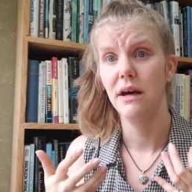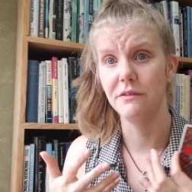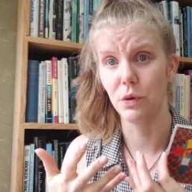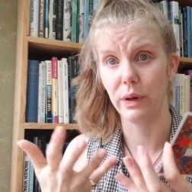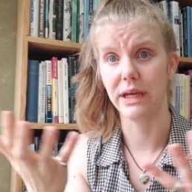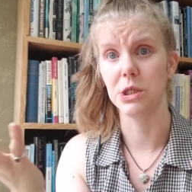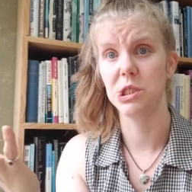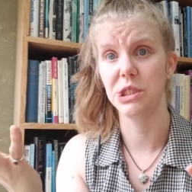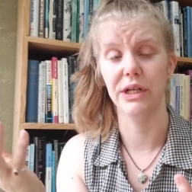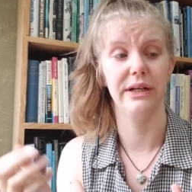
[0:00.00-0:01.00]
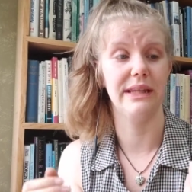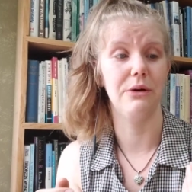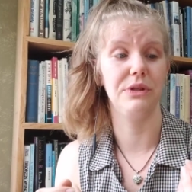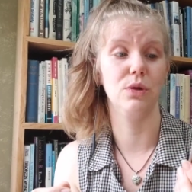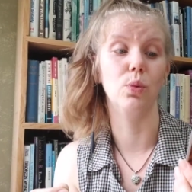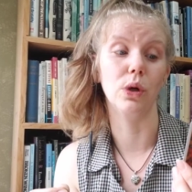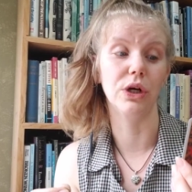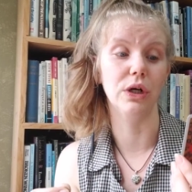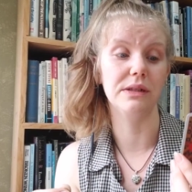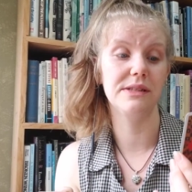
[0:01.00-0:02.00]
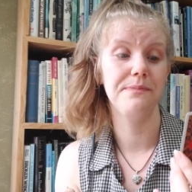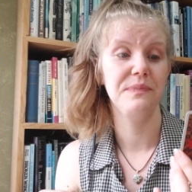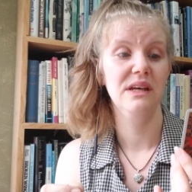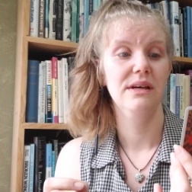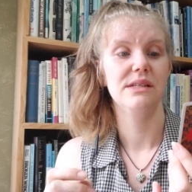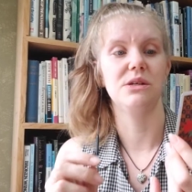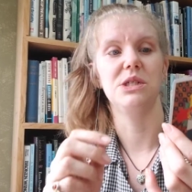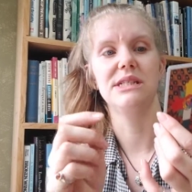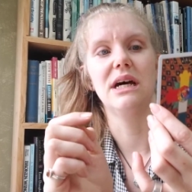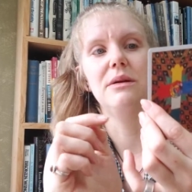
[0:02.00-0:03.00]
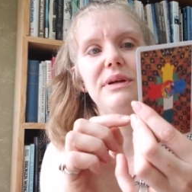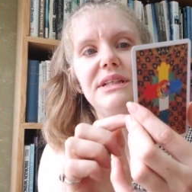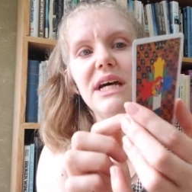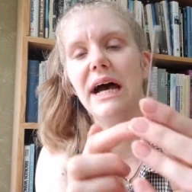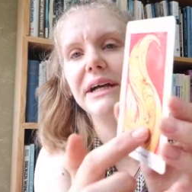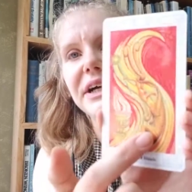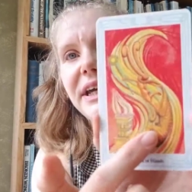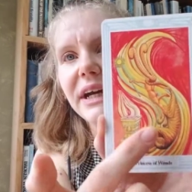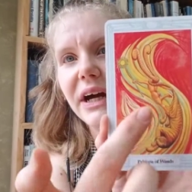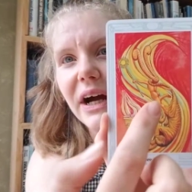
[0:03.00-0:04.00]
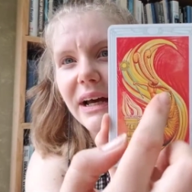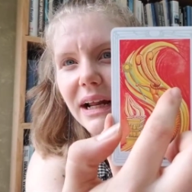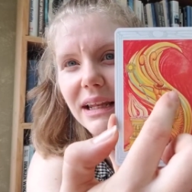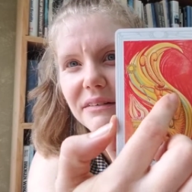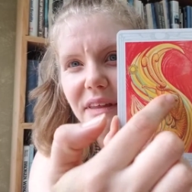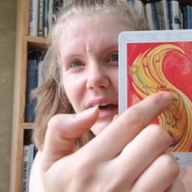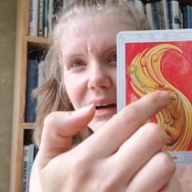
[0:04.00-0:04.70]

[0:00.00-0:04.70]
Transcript: of the way you're sharing that with the world. So she's got a big tiger here, and I love that